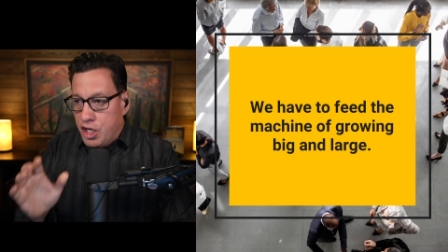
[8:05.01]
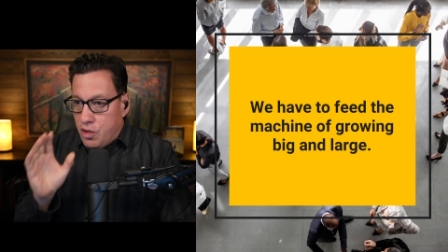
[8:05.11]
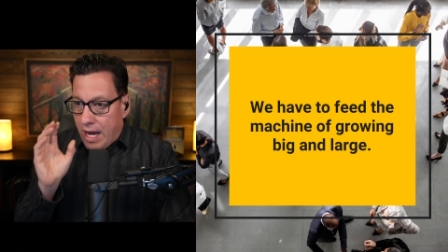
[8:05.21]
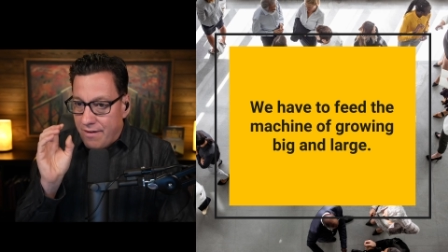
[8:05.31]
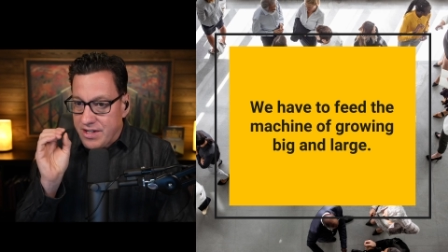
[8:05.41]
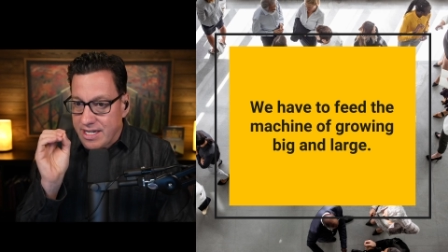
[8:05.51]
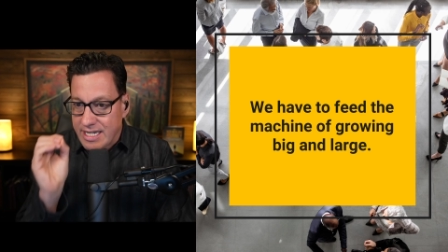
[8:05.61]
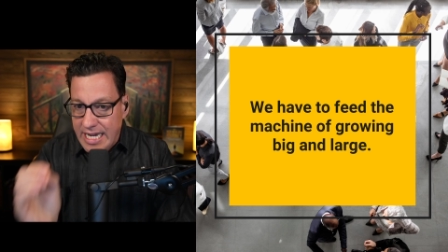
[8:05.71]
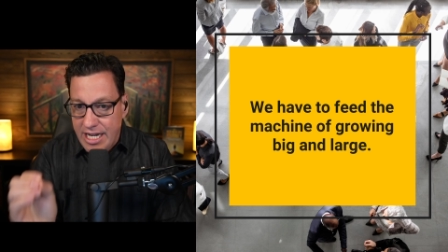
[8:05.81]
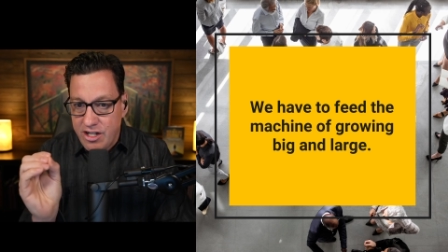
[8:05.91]
You have to
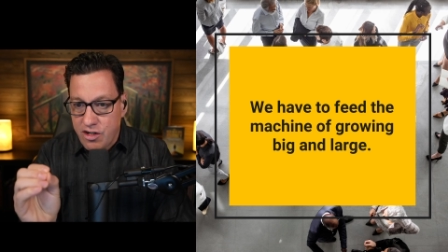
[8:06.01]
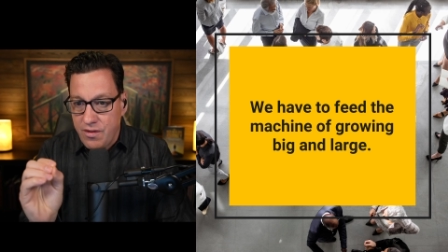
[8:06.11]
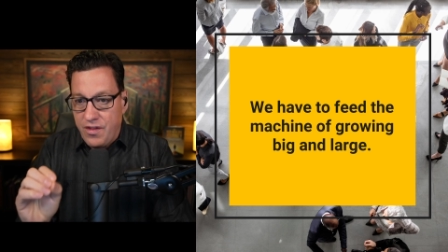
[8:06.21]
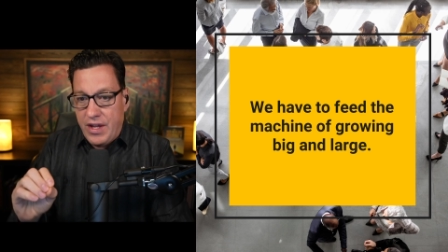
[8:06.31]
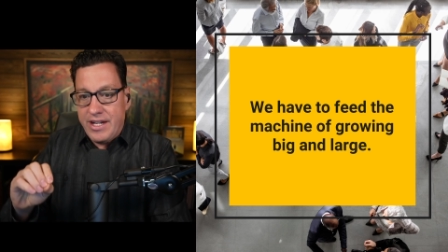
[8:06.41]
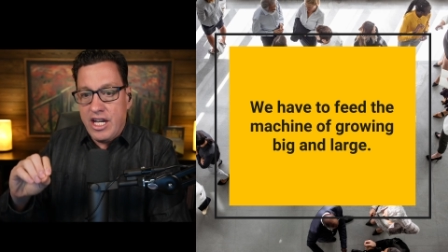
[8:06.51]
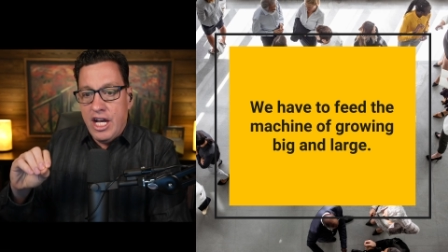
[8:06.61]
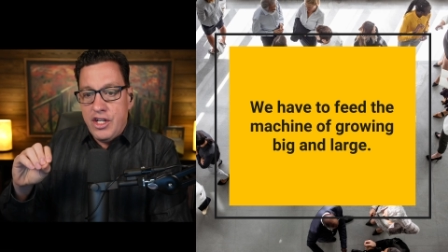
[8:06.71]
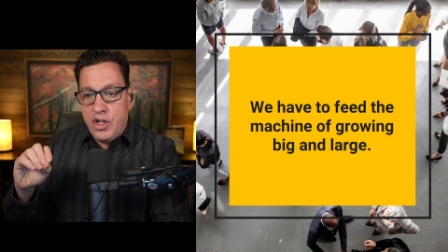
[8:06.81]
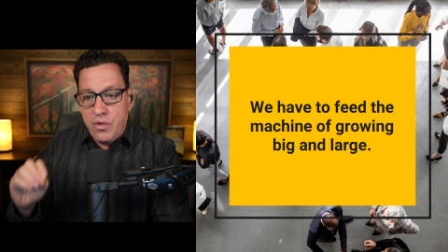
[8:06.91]
say certain things
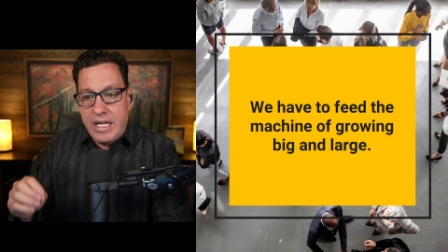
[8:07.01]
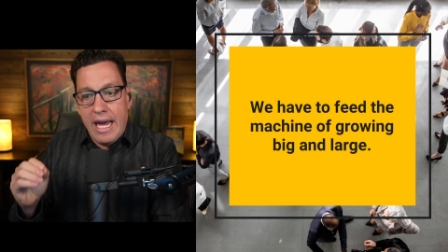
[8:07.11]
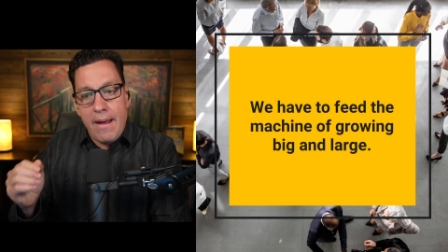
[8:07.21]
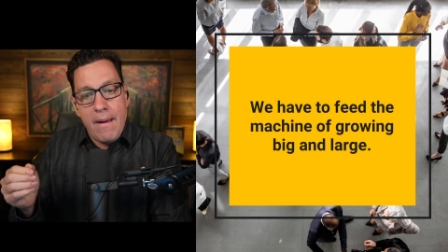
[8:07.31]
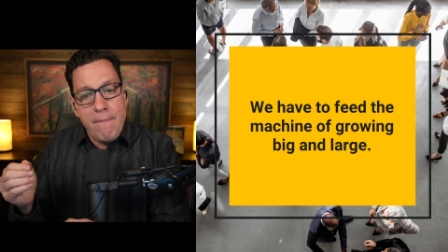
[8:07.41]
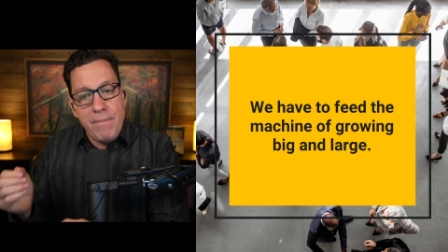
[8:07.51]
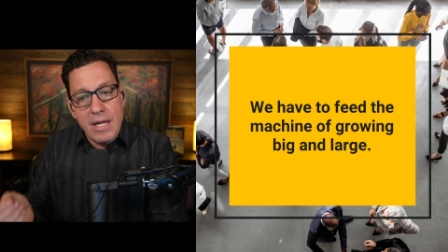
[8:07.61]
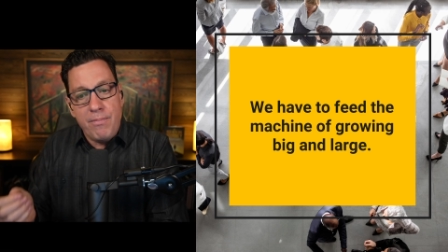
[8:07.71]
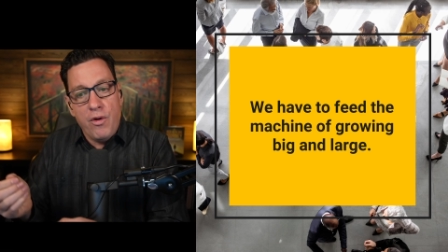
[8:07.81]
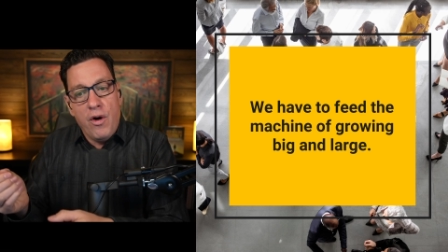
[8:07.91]
to get
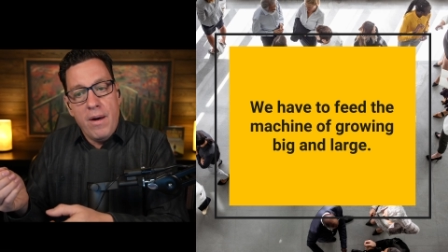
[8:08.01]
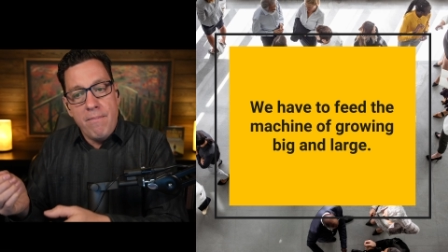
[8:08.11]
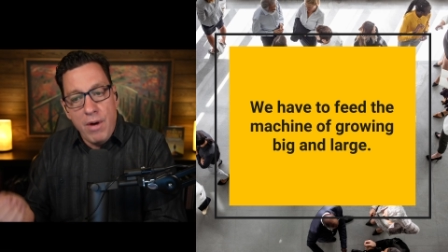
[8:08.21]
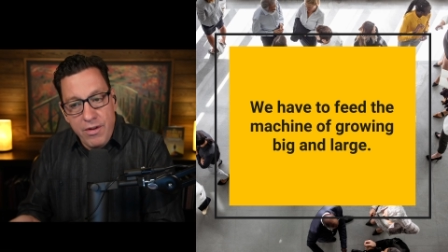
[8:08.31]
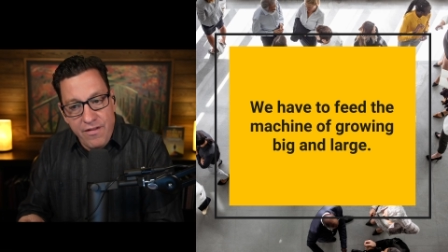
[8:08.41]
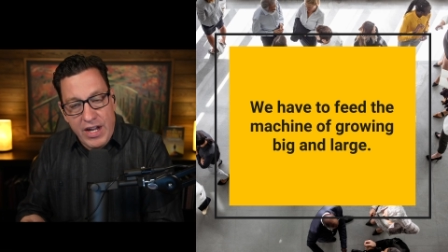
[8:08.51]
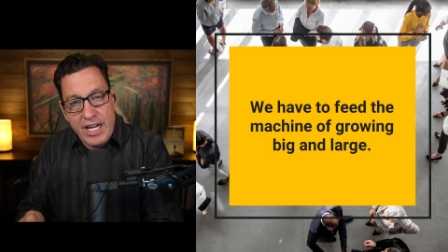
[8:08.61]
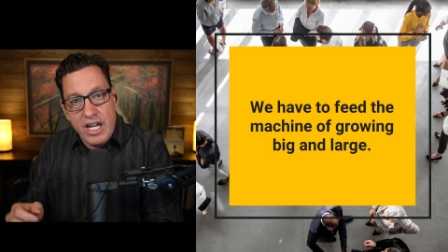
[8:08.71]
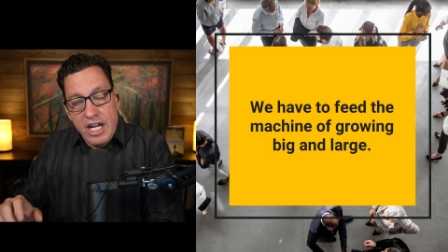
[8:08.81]
people motivated.